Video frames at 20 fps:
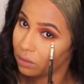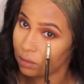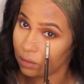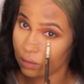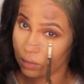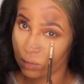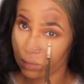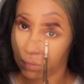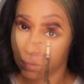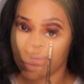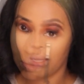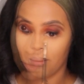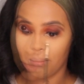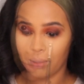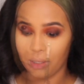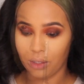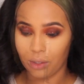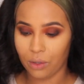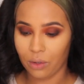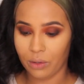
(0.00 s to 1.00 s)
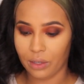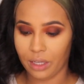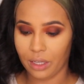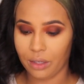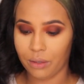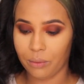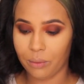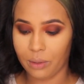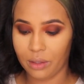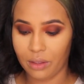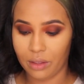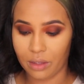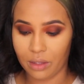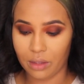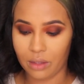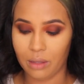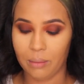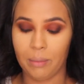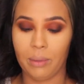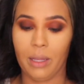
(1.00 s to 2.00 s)
I'm gonna go in with
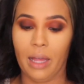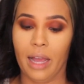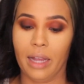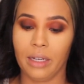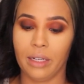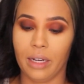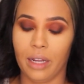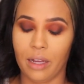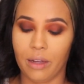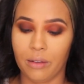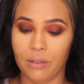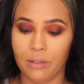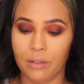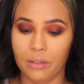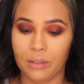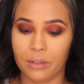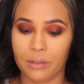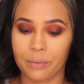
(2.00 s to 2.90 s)
the black now.